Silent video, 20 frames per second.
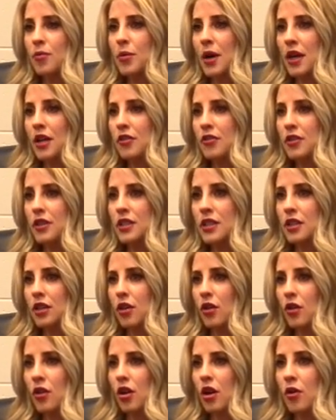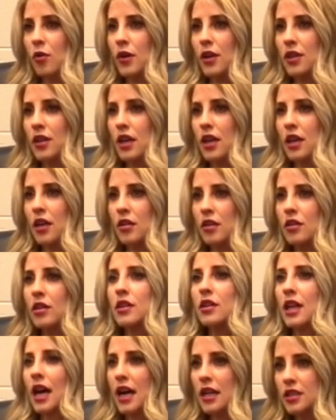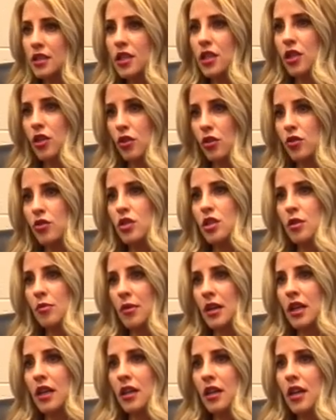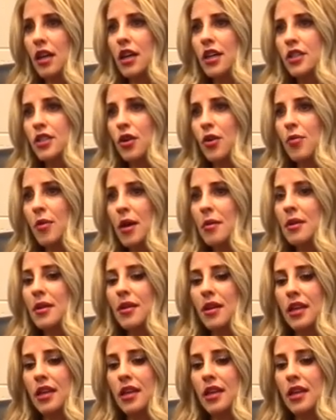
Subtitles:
benefits that go along with it. That's huge to me. So maybe